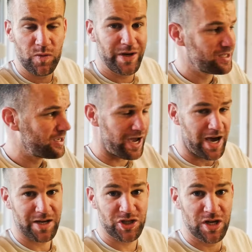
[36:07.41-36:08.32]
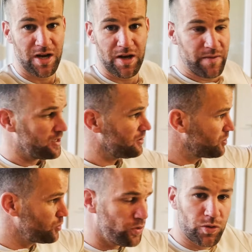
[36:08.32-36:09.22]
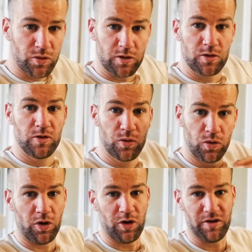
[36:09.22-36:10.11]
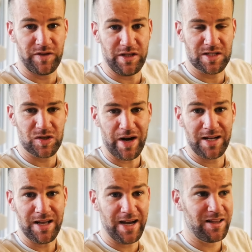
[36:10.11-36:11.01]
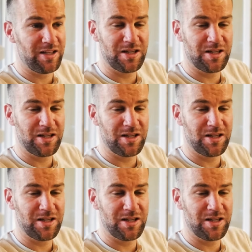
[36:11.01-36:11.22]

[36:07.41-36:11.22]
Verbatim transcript: with cash to do all of this, right? I did